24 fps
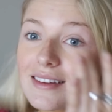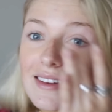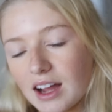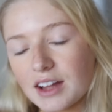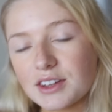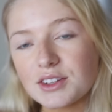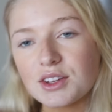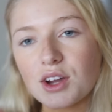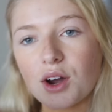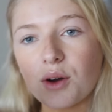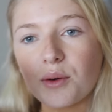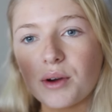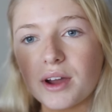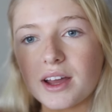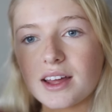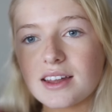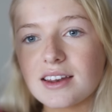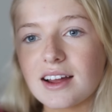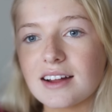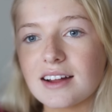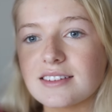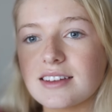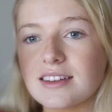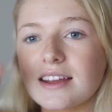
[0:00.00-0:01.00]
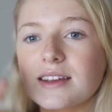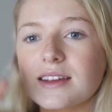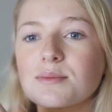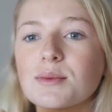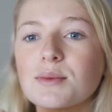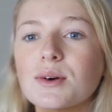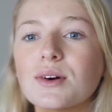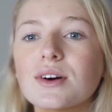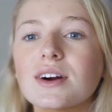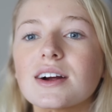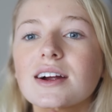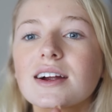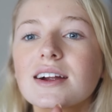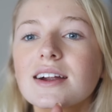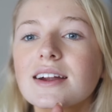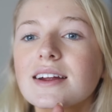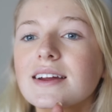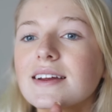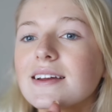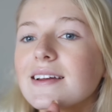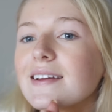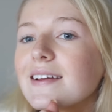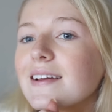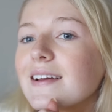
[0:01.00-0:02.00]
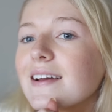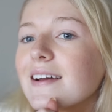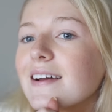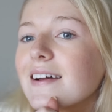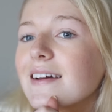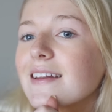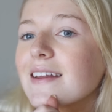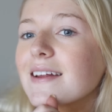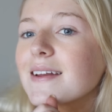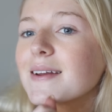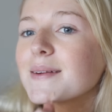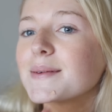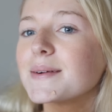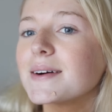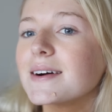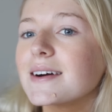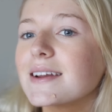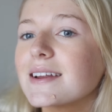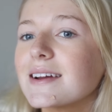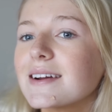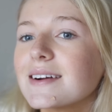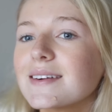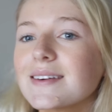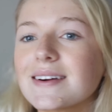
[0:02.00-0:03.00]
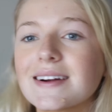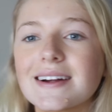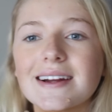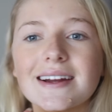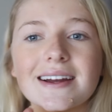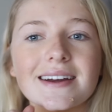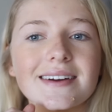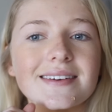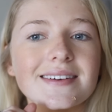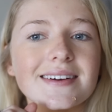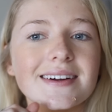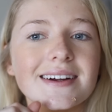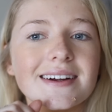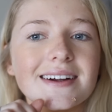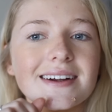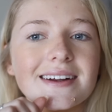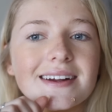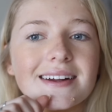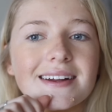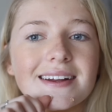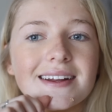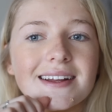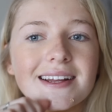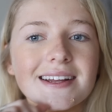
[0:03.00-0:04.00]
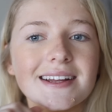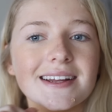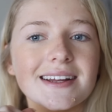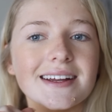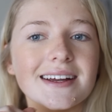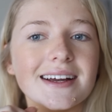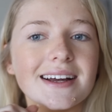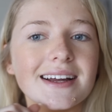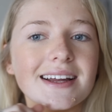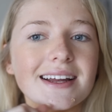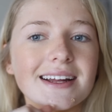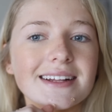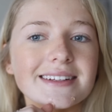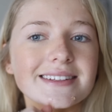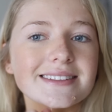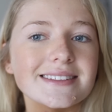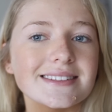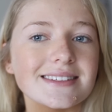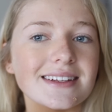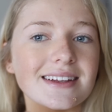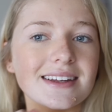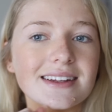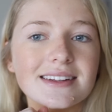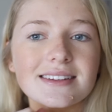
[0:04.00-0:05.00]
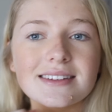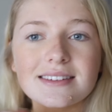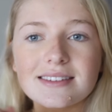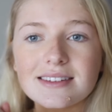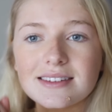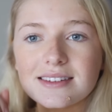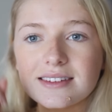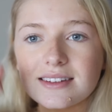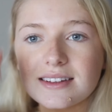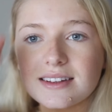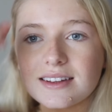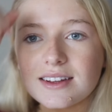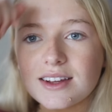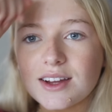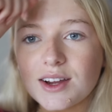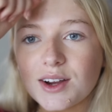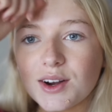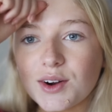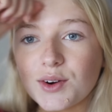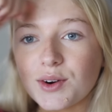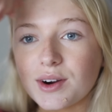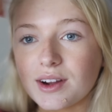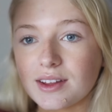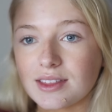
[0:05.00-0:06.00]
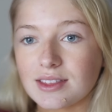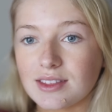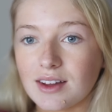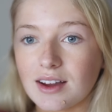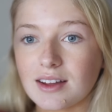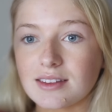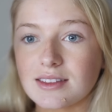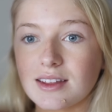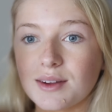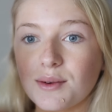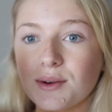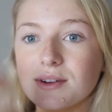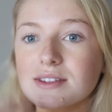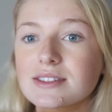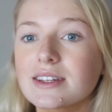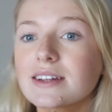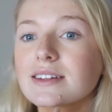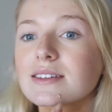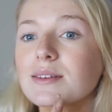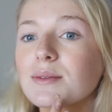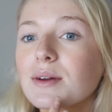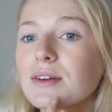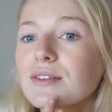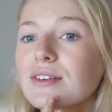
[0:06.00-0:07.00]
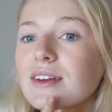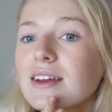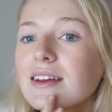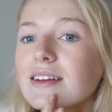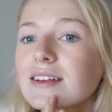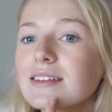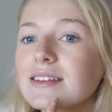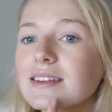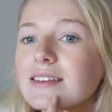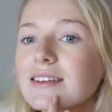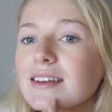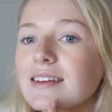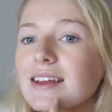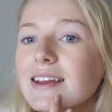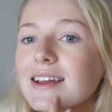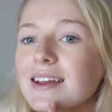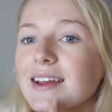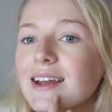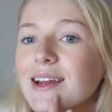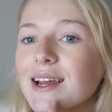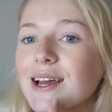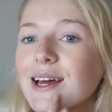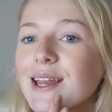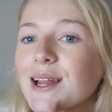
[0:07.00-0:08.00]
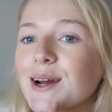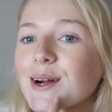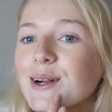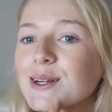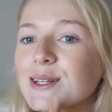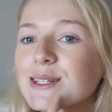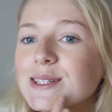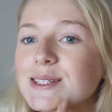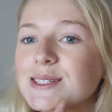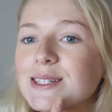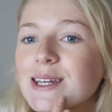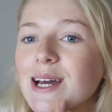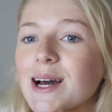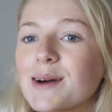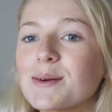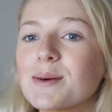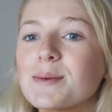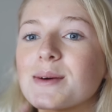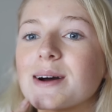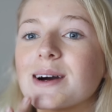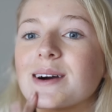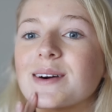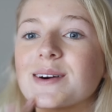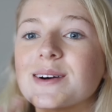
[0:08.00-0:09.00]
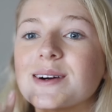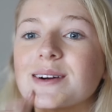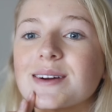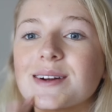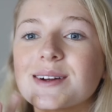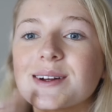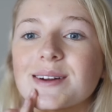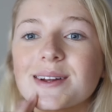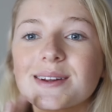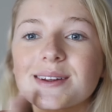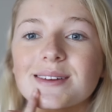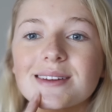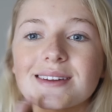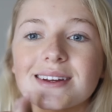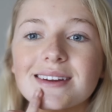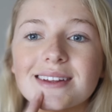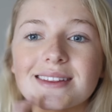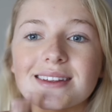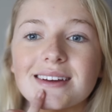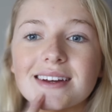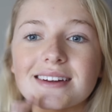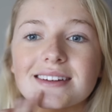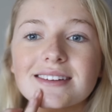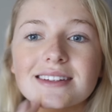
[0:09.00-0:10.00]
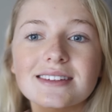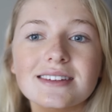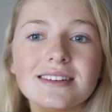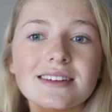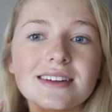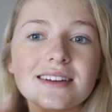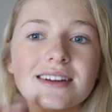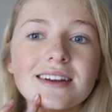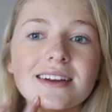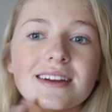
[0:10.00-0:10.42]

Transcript: I'd go in, I'd take more, and I'd put it wherever I had zits, or I thought they were zits on my face, and I would just dab them out, like this.